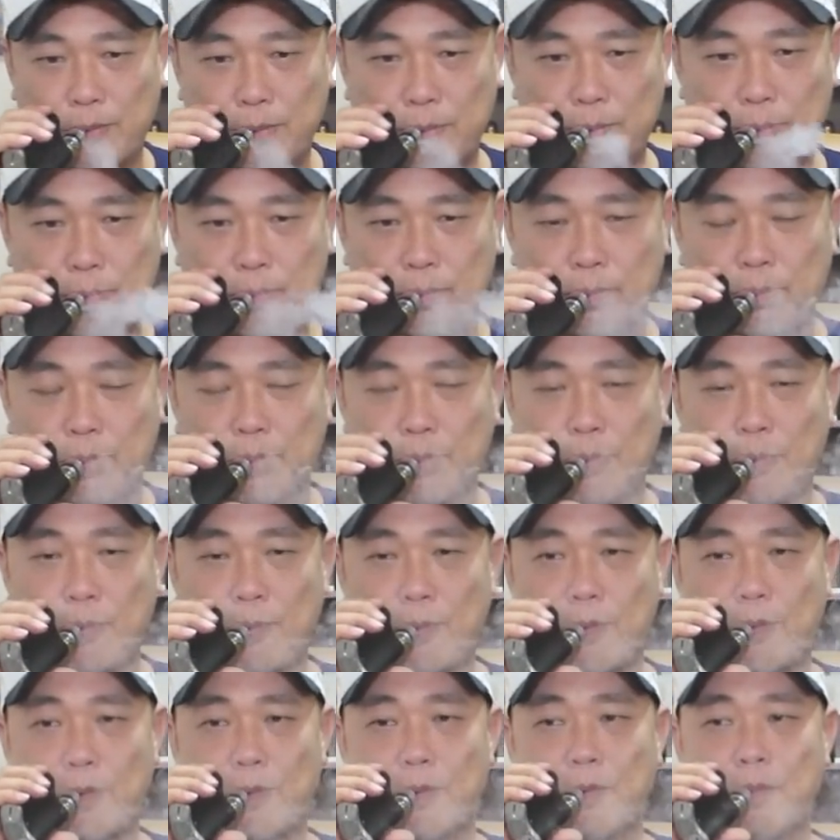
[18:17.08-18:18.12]

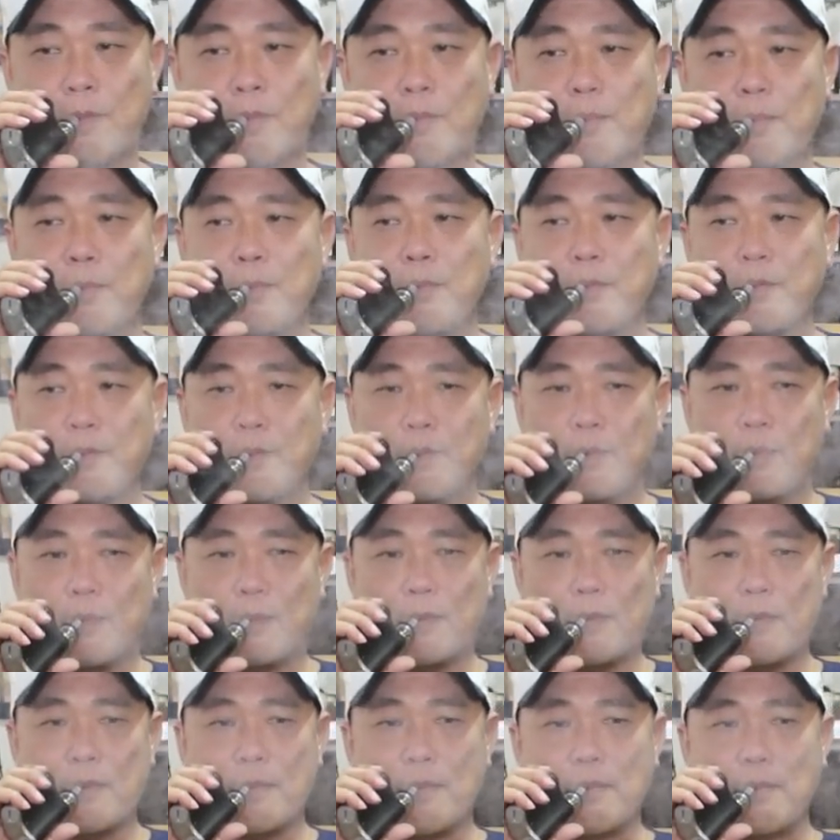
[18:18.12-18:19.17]

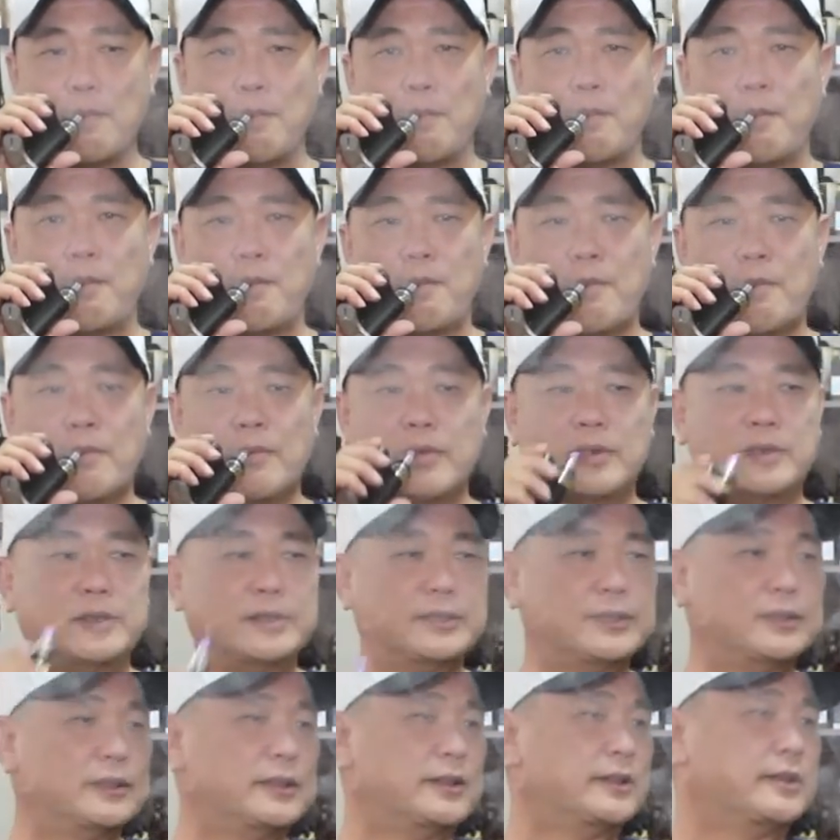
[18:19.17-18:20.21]

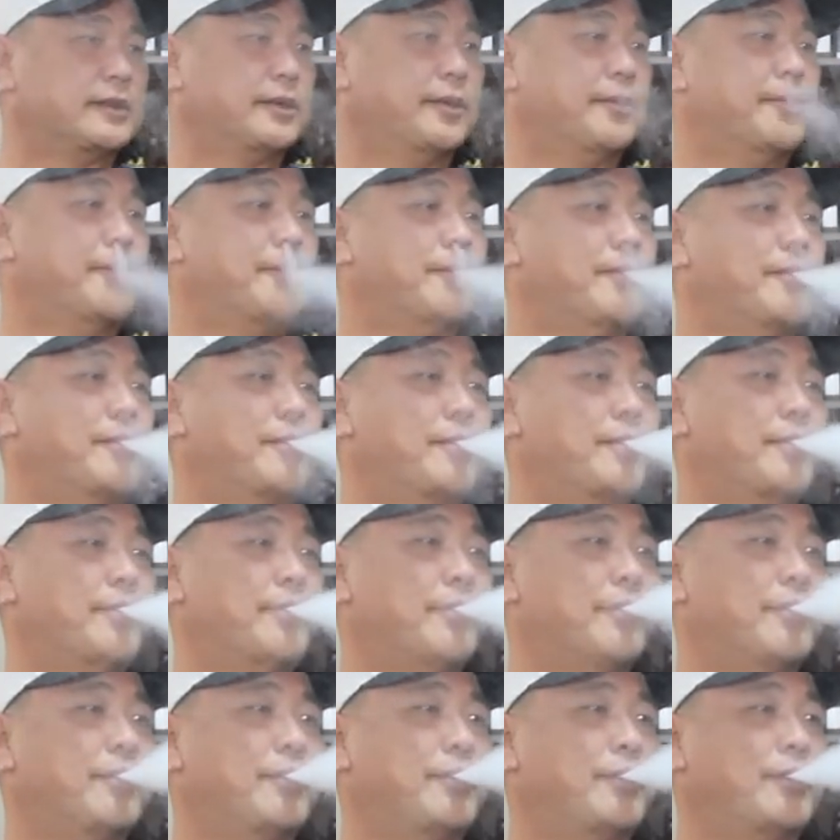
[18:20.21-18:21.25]

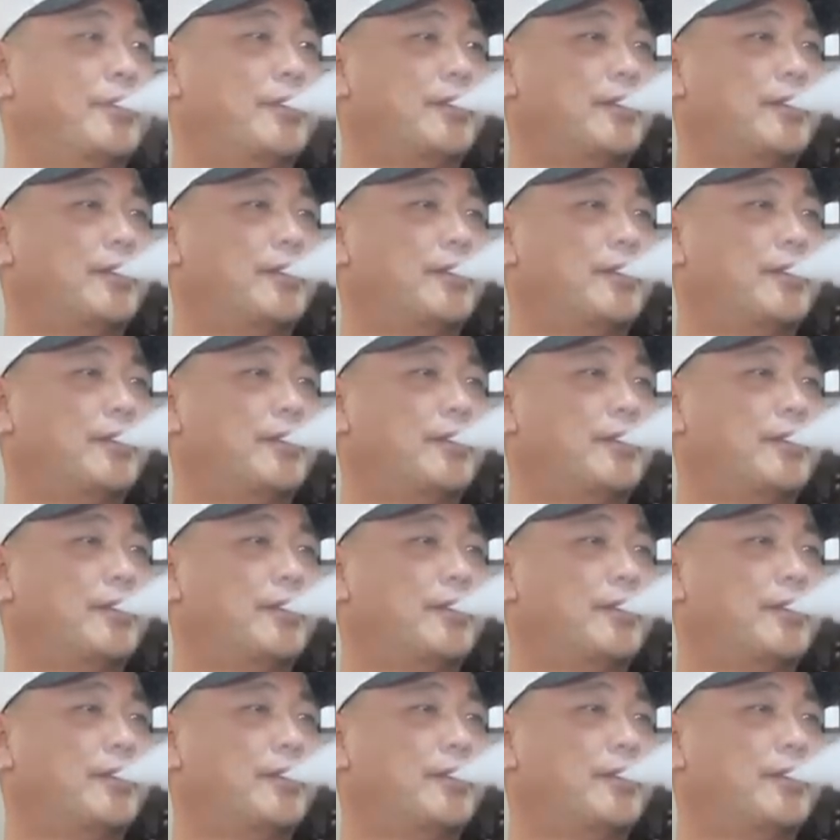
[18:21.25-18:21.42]
[no speech]